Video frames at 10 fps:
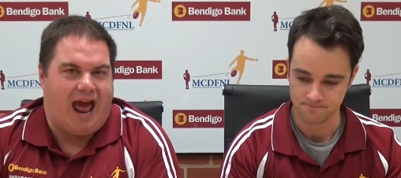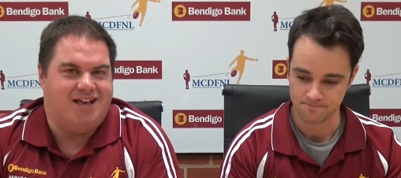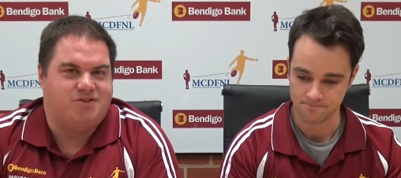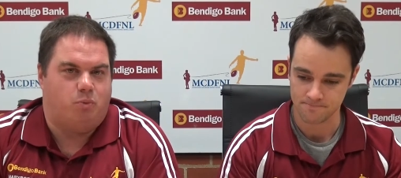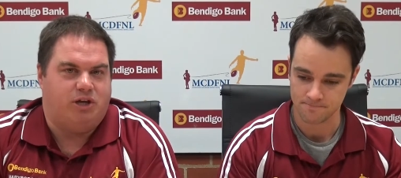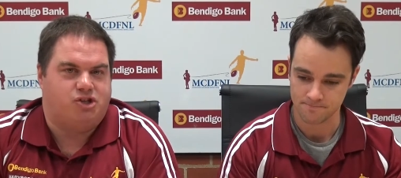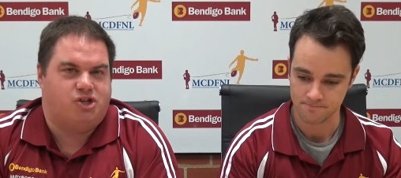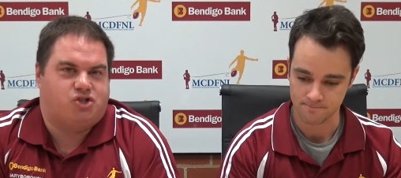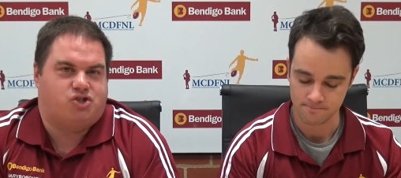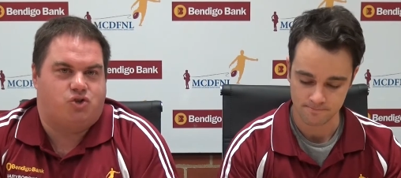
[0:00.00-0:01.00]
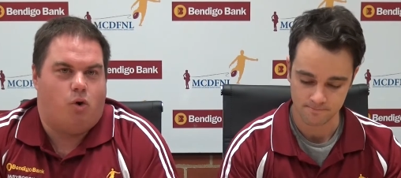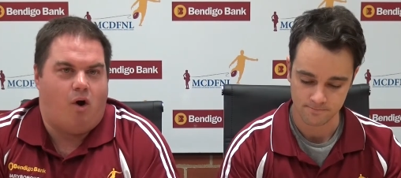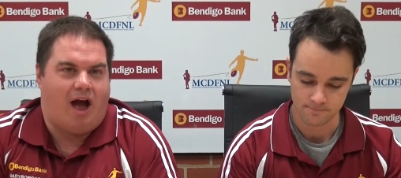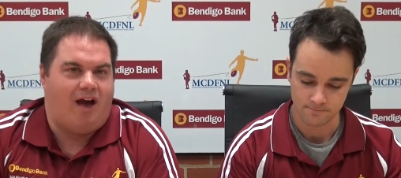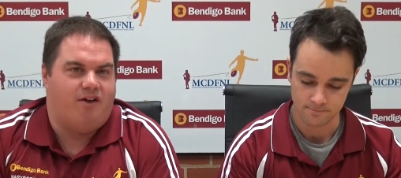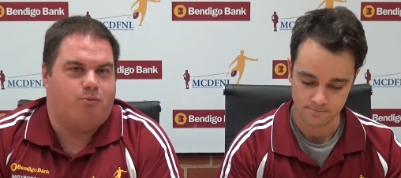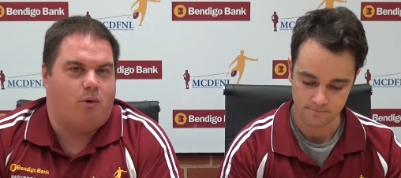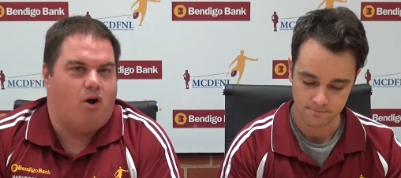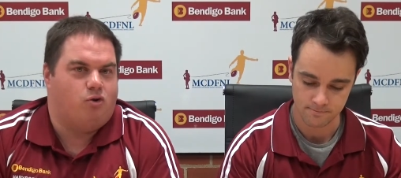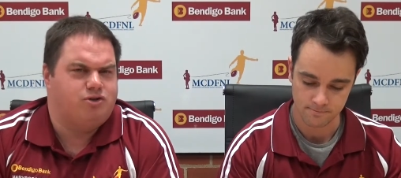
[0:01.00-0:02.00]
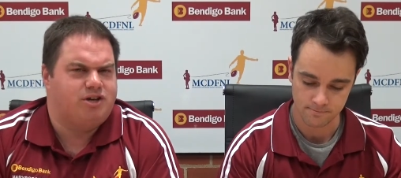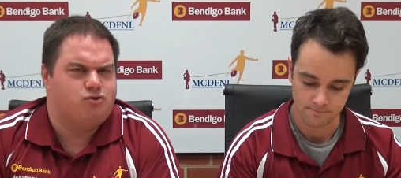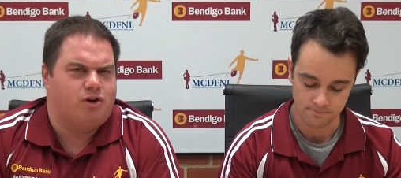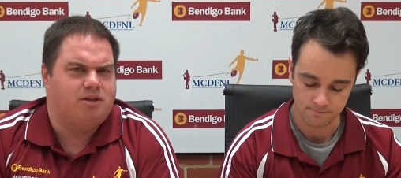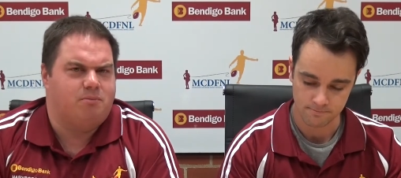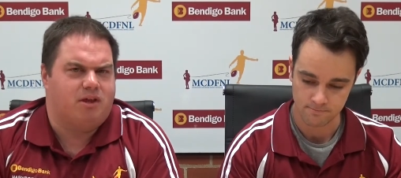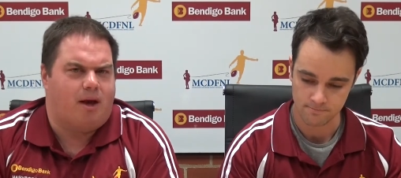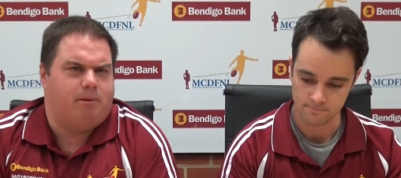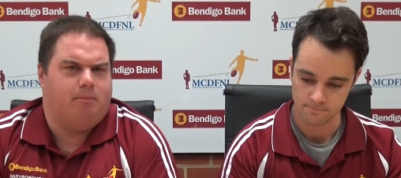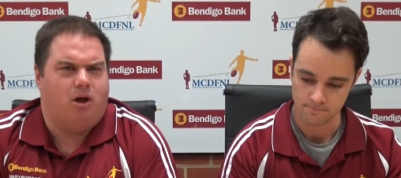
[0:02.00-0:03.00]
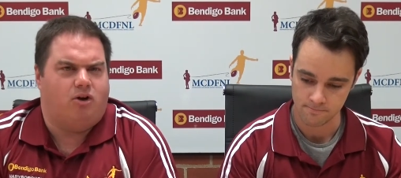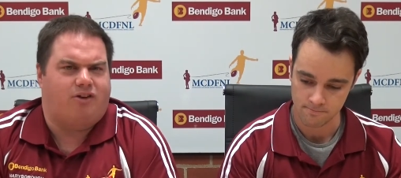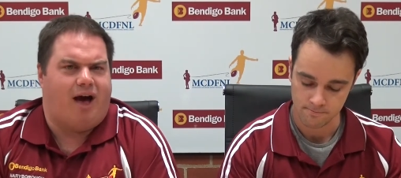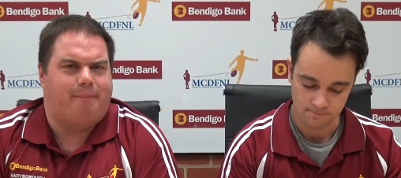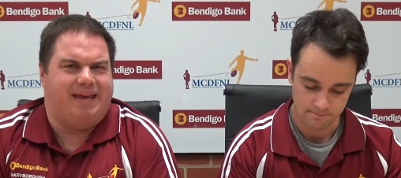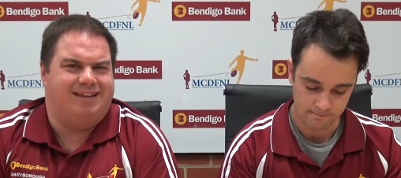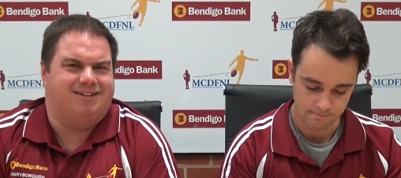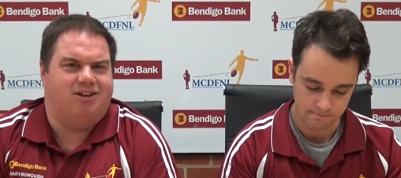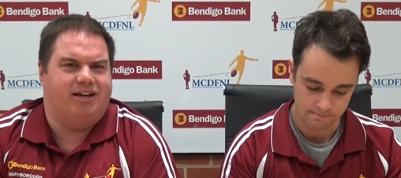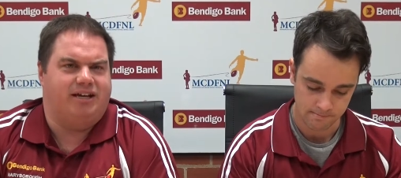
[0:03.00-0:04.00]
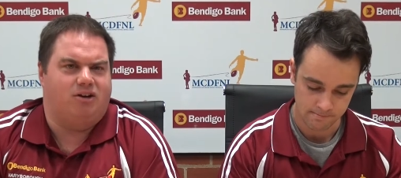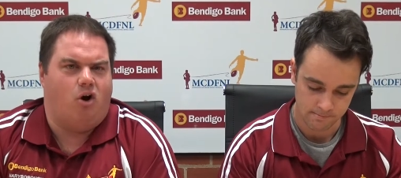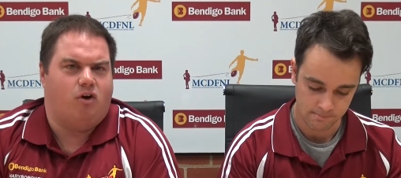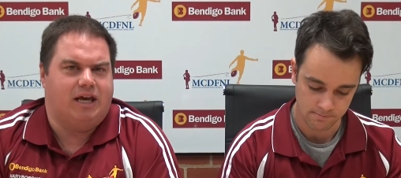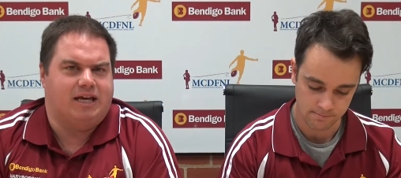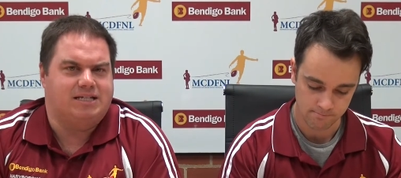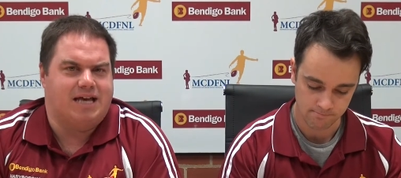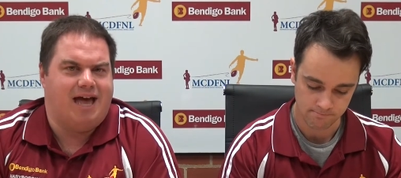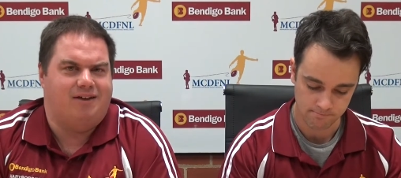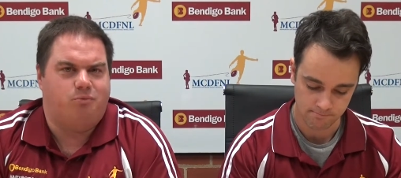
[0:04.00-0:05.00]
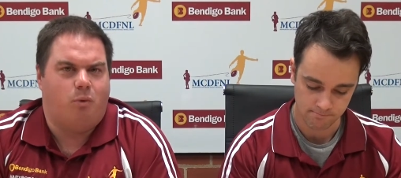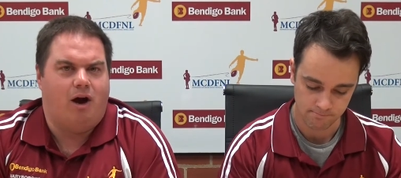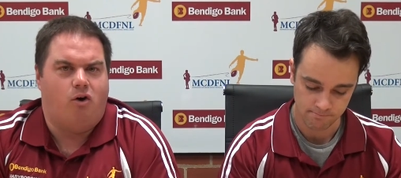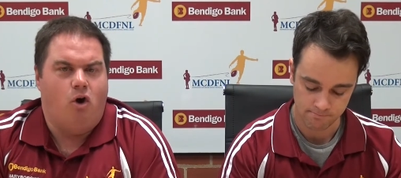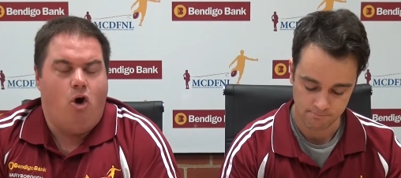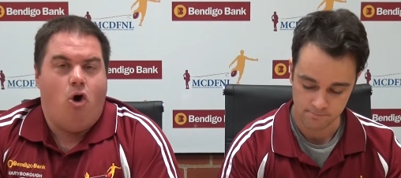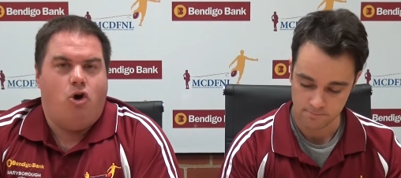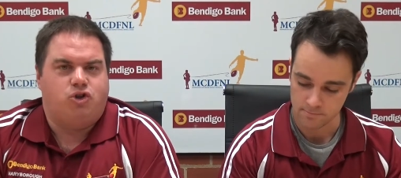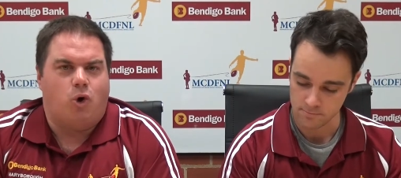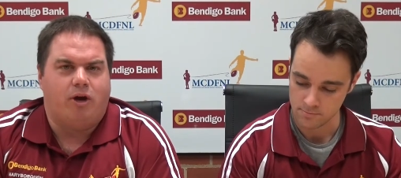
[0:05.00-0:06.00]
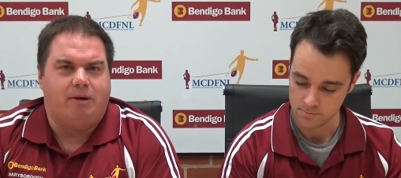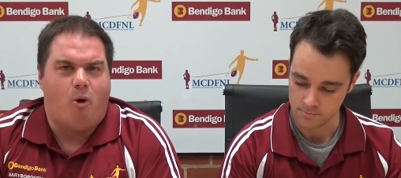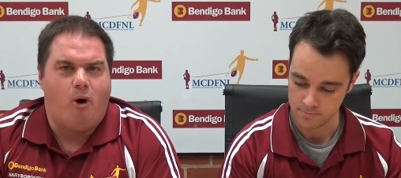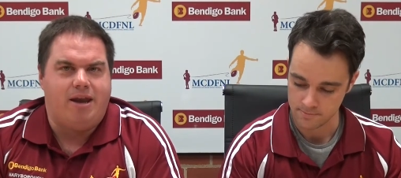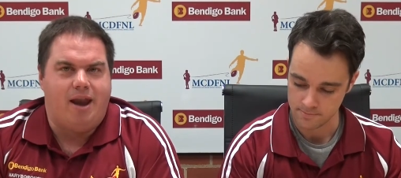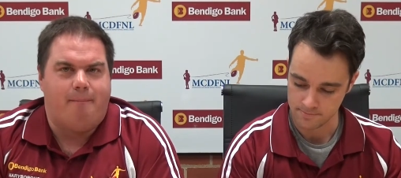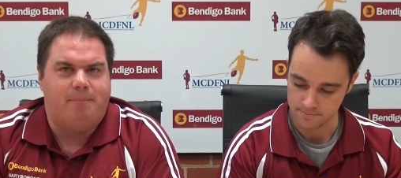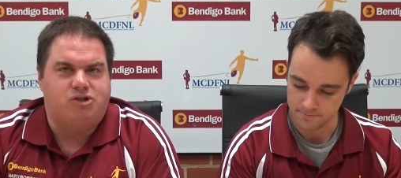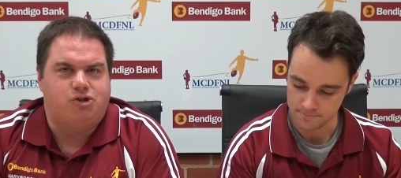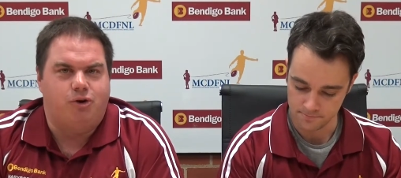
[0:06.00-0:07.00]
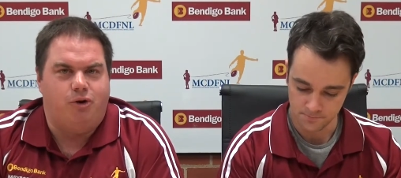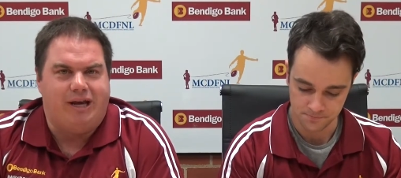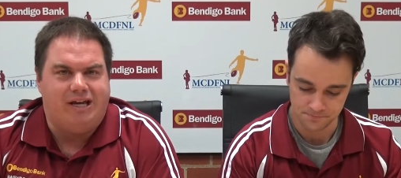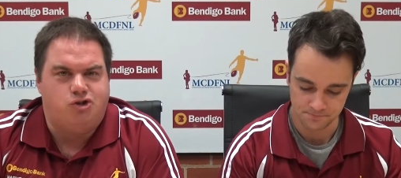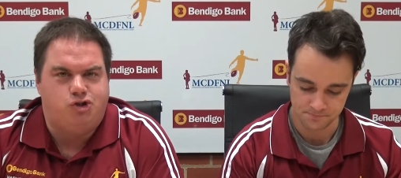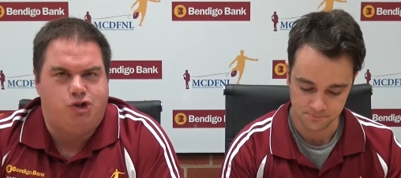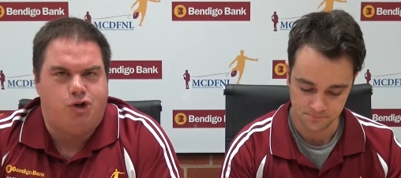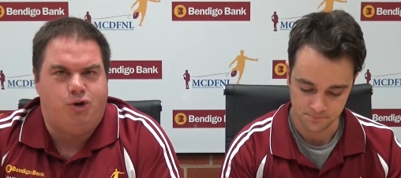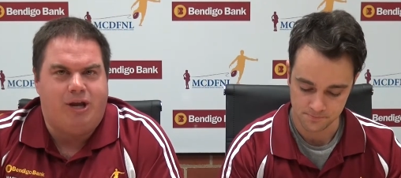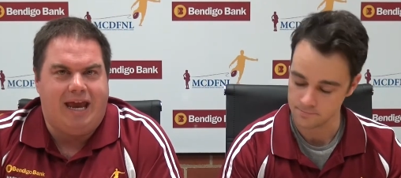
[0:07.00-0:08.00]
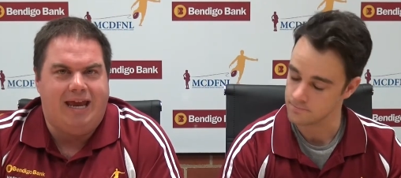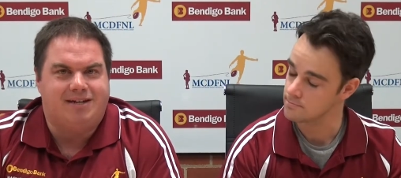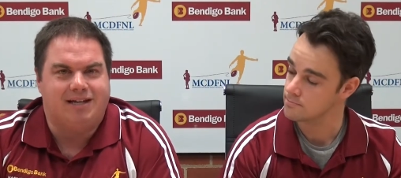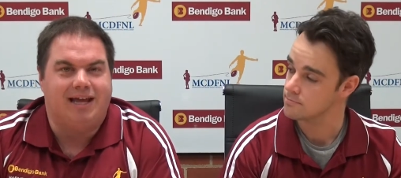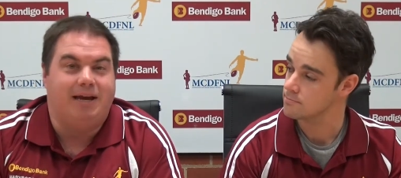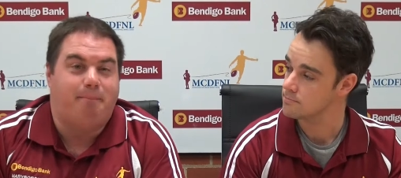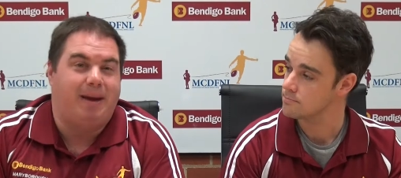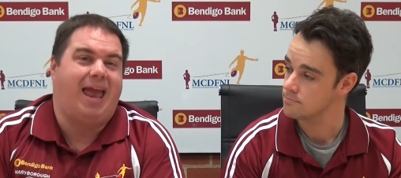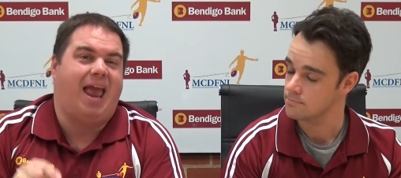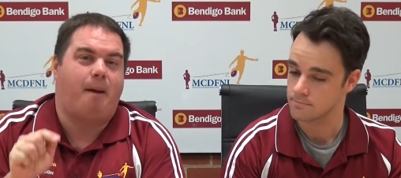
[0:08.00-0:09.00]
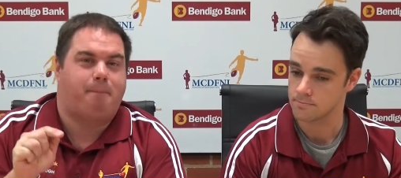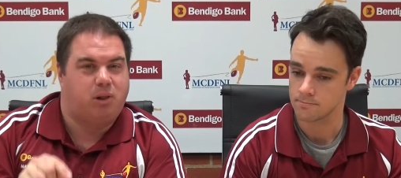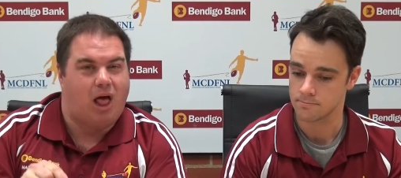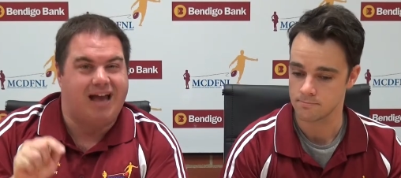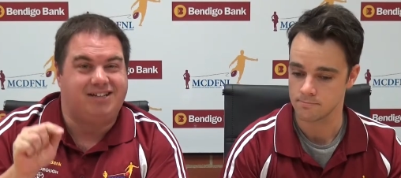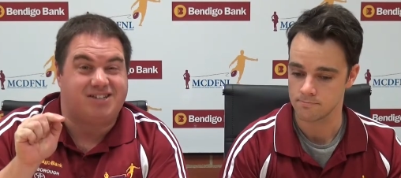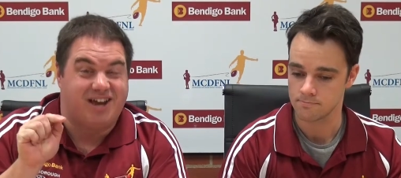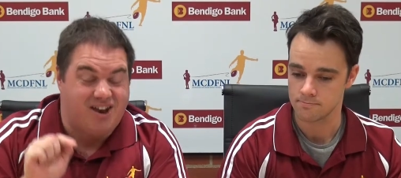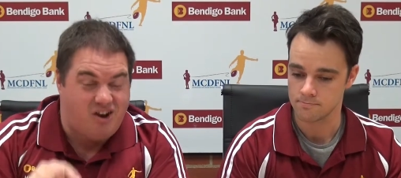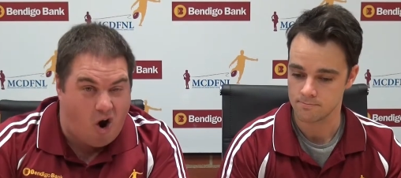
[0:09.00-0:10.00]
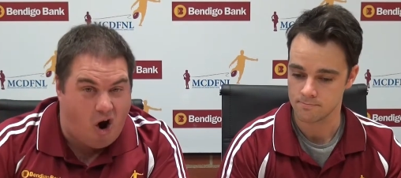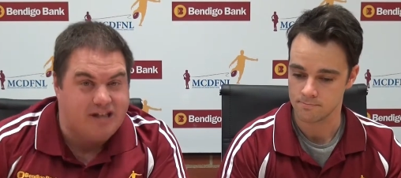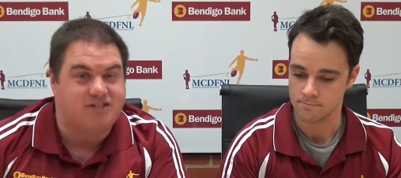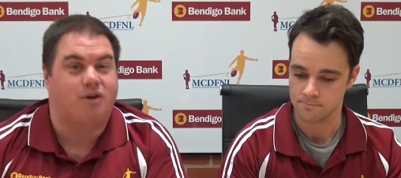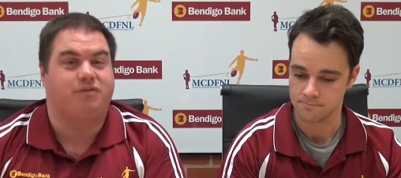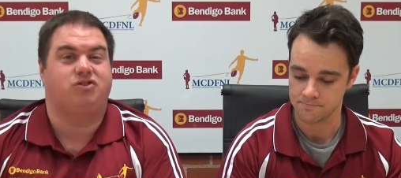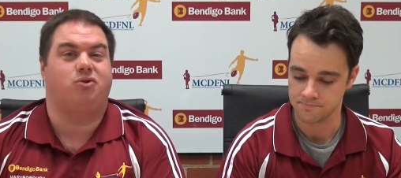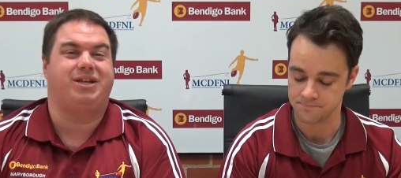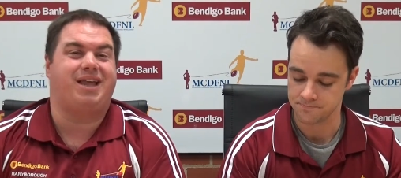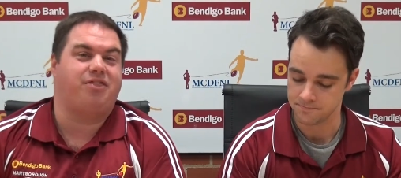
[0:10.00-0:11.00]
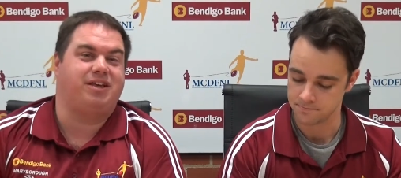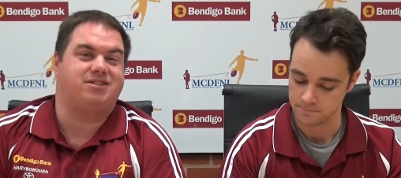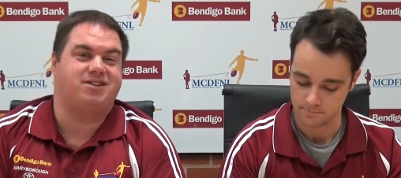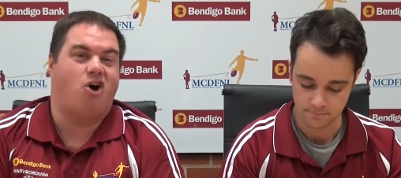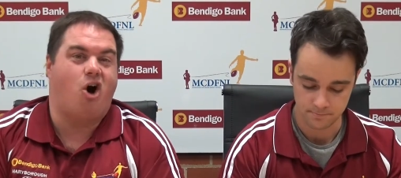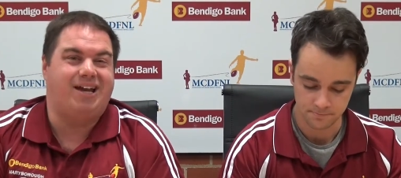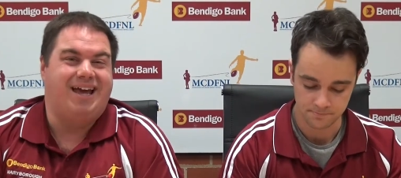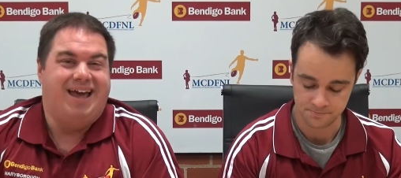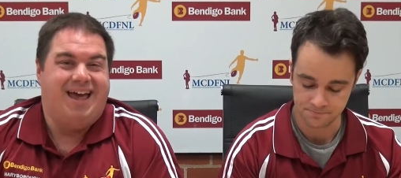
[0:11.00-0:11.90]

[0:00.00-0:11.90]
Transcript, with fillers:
Speaker 1: as we just saw as well. Good to see Trentham with a couple of blokes up in the leading goal kickers as well. Talking point number two is junior interleague being played tonight. So if you're doing nothing tonight,